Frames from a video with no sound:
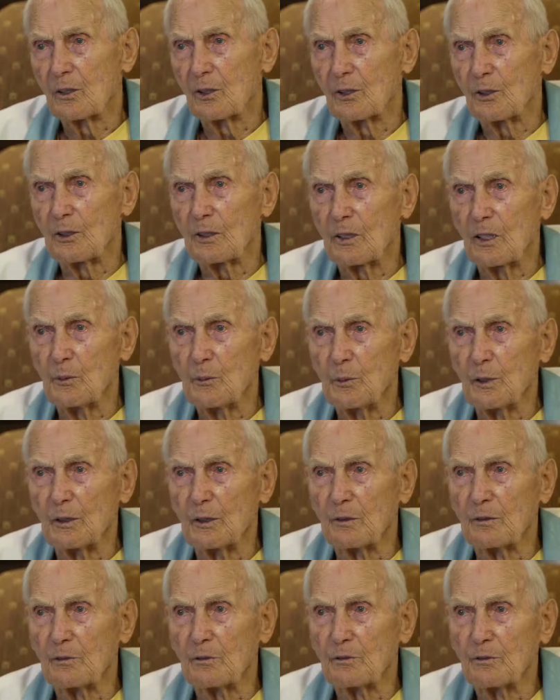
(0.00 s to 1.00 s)
turn them
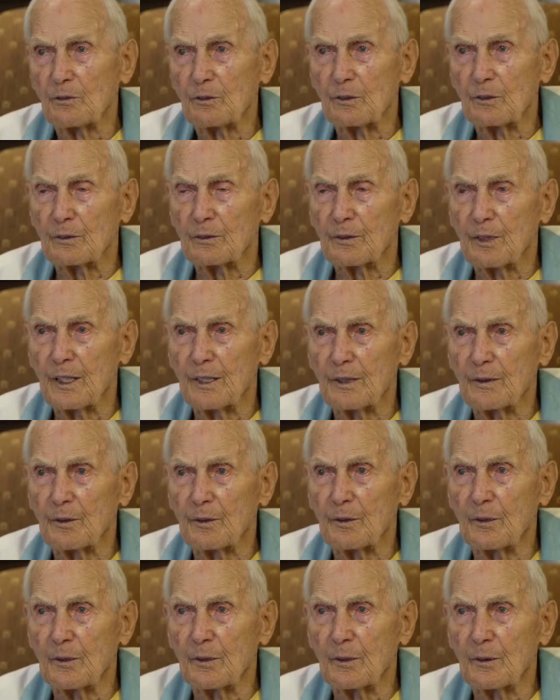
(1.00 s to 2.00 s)
in, and
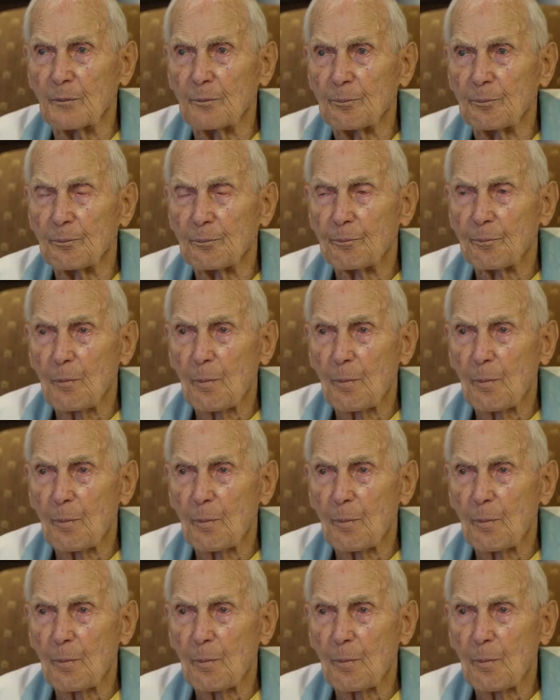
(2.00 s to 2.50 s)
then